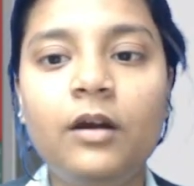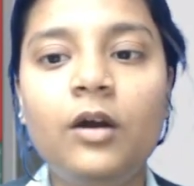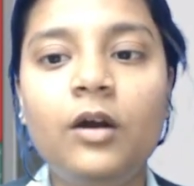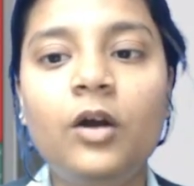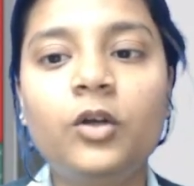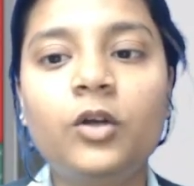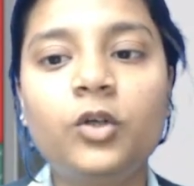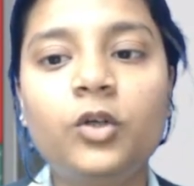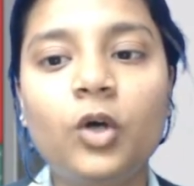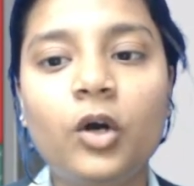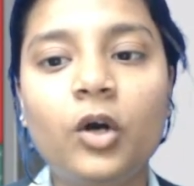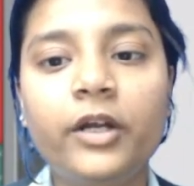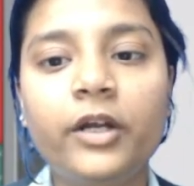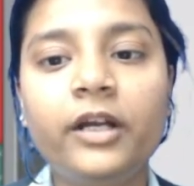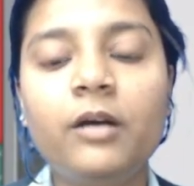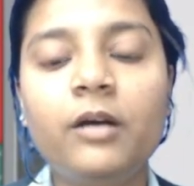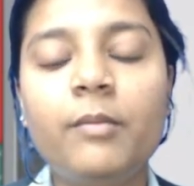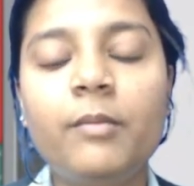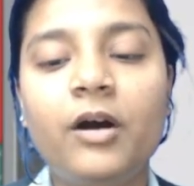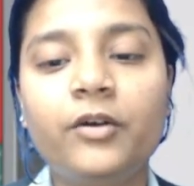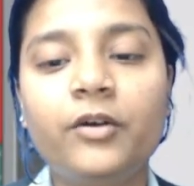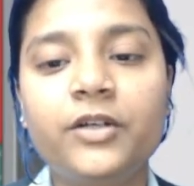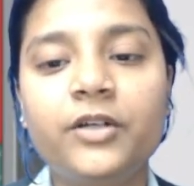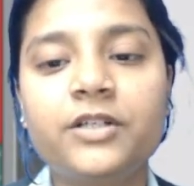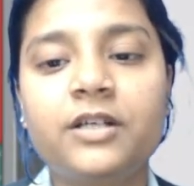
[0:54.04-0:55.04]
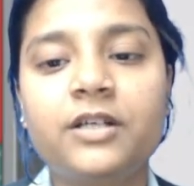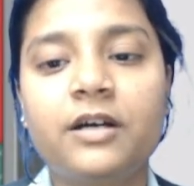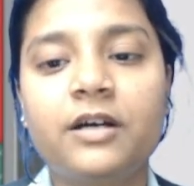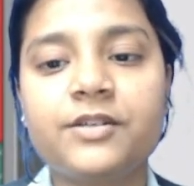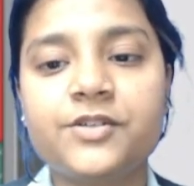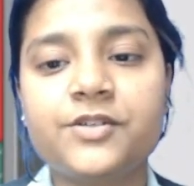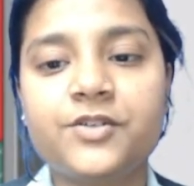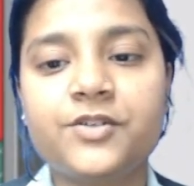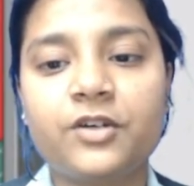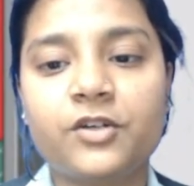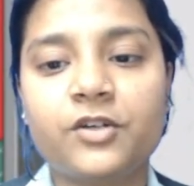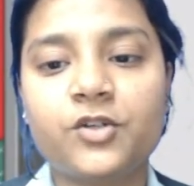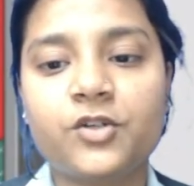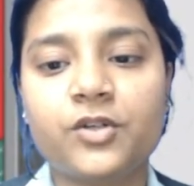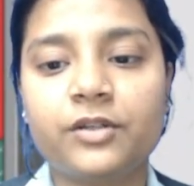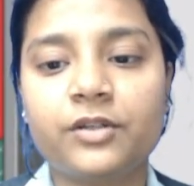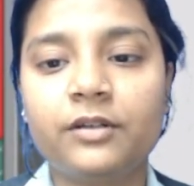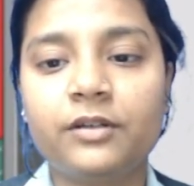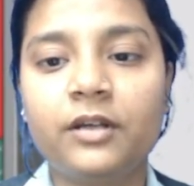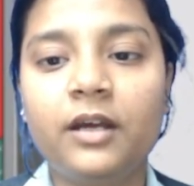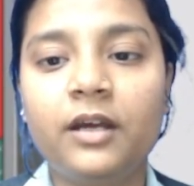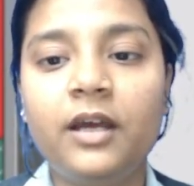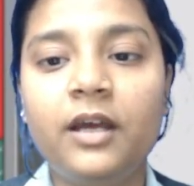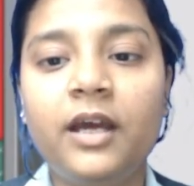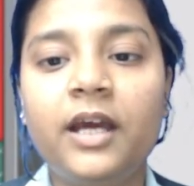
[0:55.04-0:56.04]
Talking about its
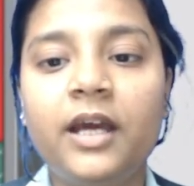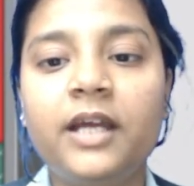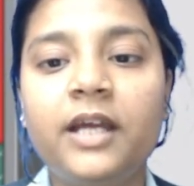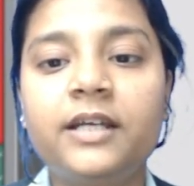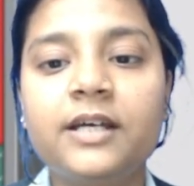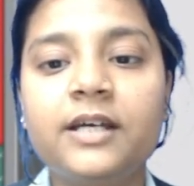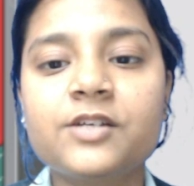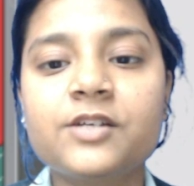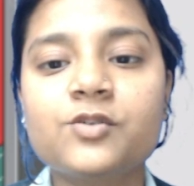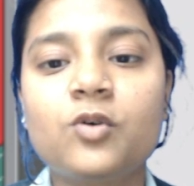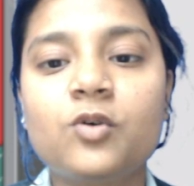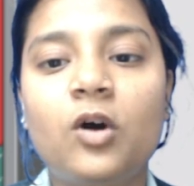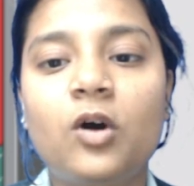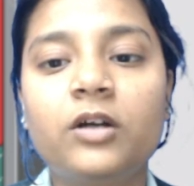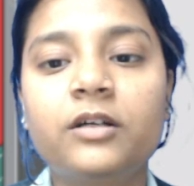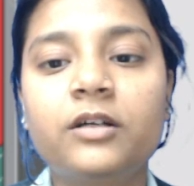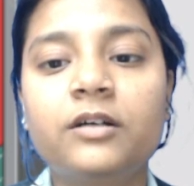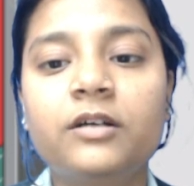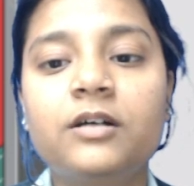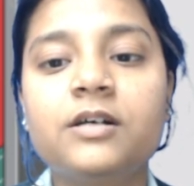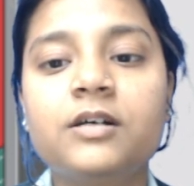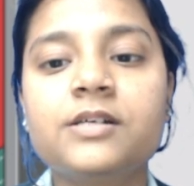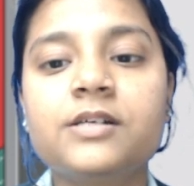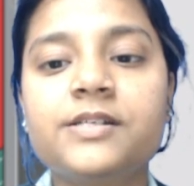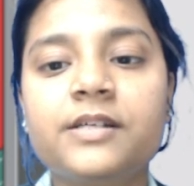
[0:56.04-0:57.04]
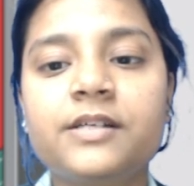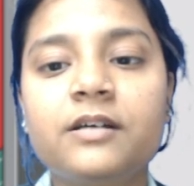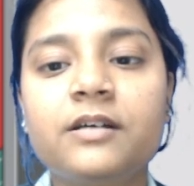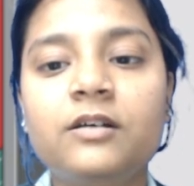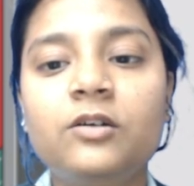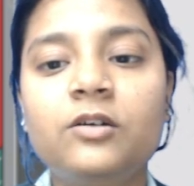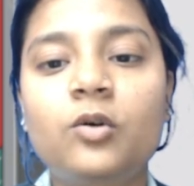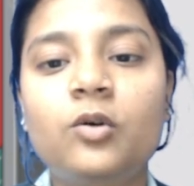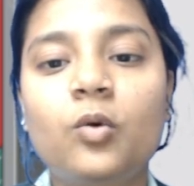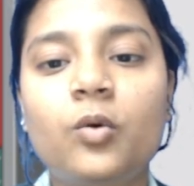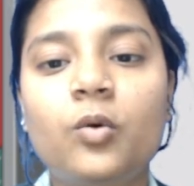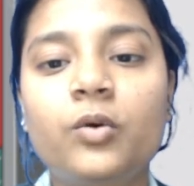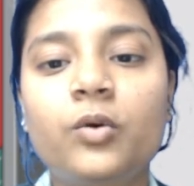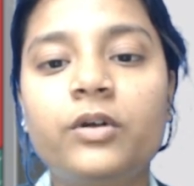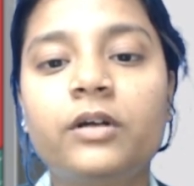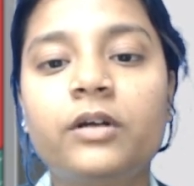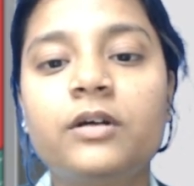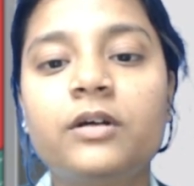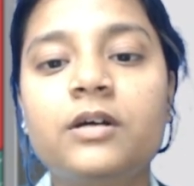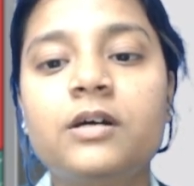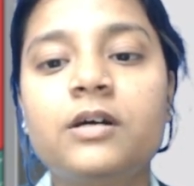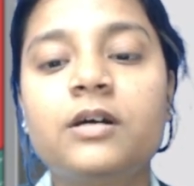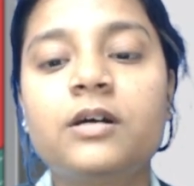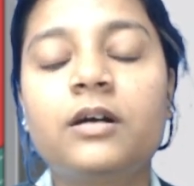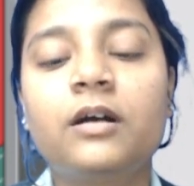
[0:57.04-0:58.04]
construction, it has got a single core
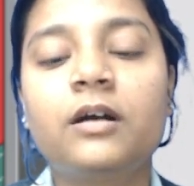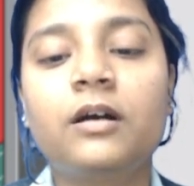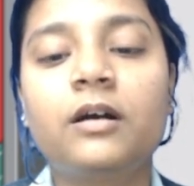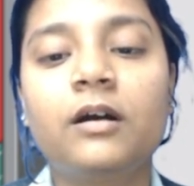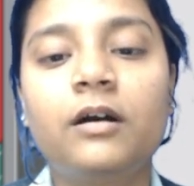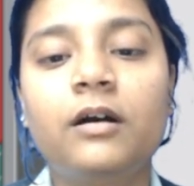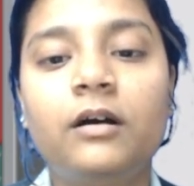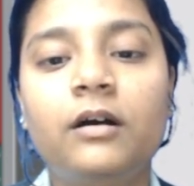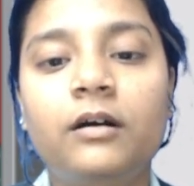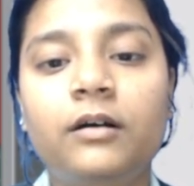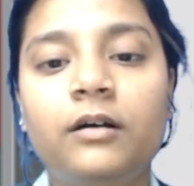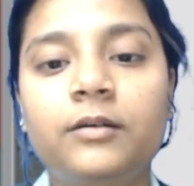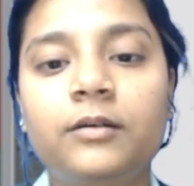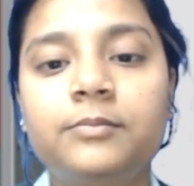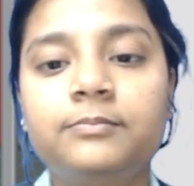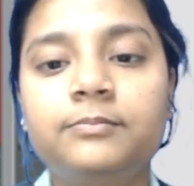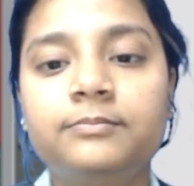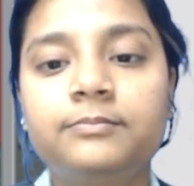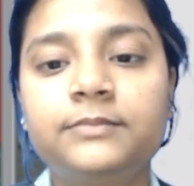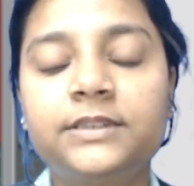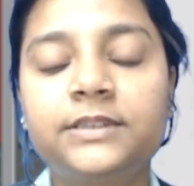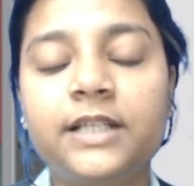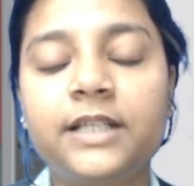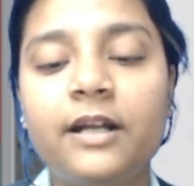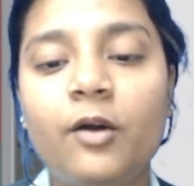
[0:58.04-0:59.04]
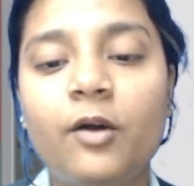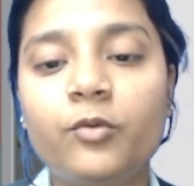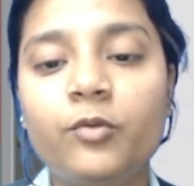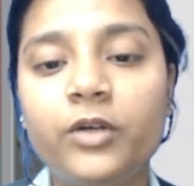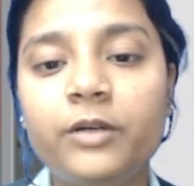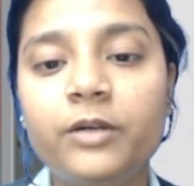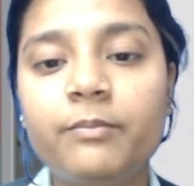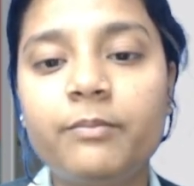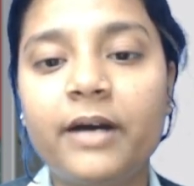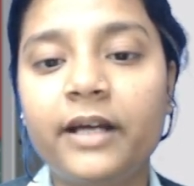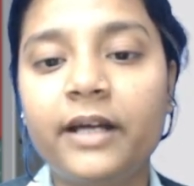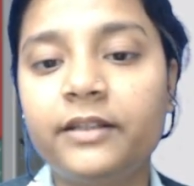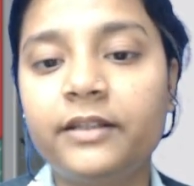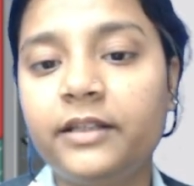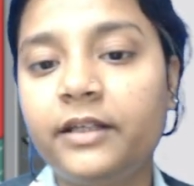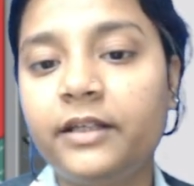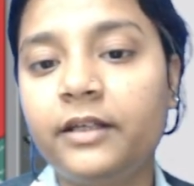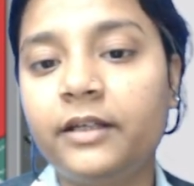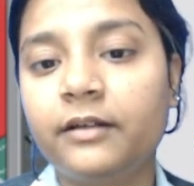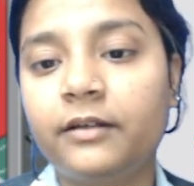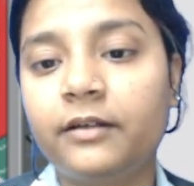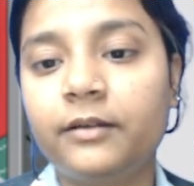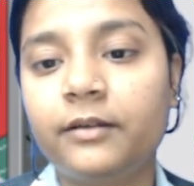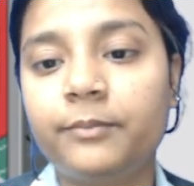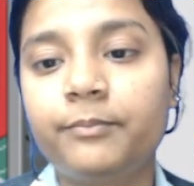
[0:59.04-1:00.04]
surrounded by
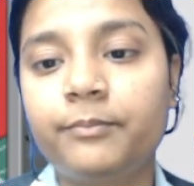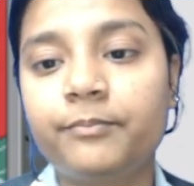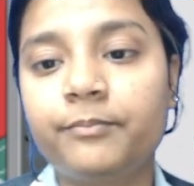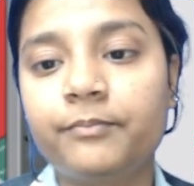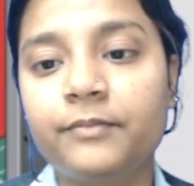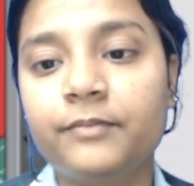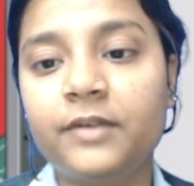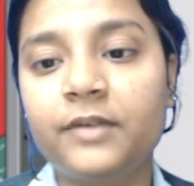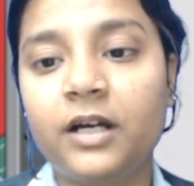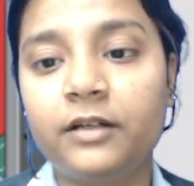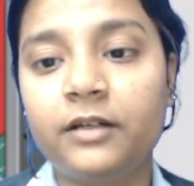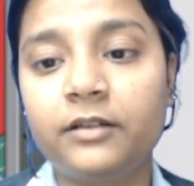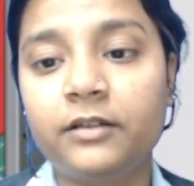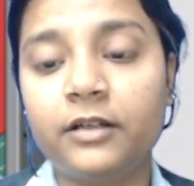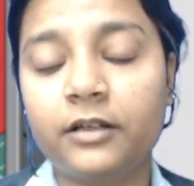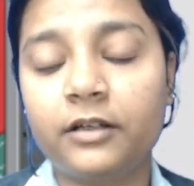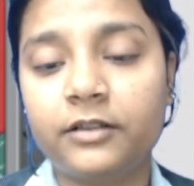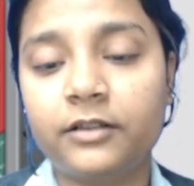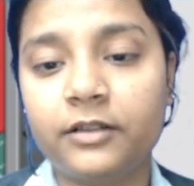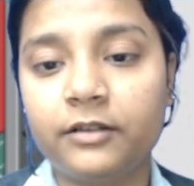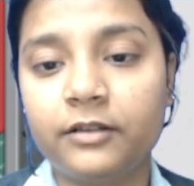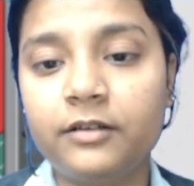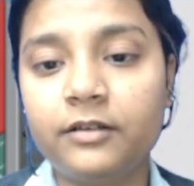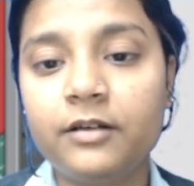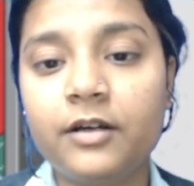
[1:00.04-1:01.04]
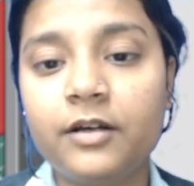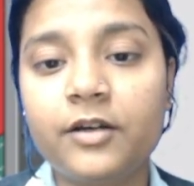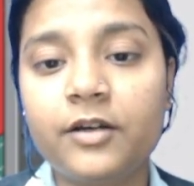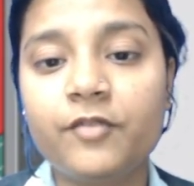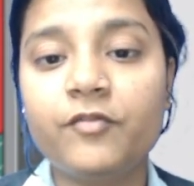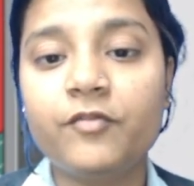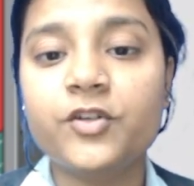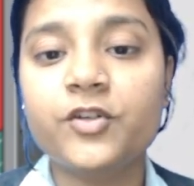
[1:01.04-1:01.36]
the conductor, which